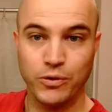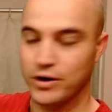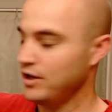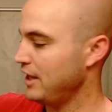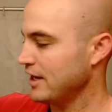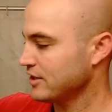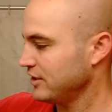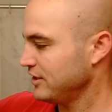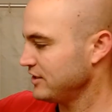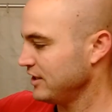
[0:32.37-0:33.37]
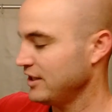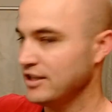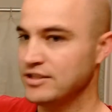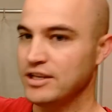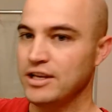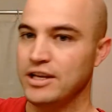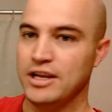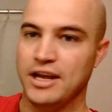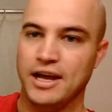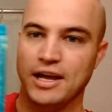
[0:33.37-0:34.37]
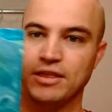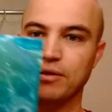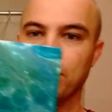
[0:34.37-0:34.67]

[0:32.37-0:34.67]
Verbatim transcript: oil actually is in this and the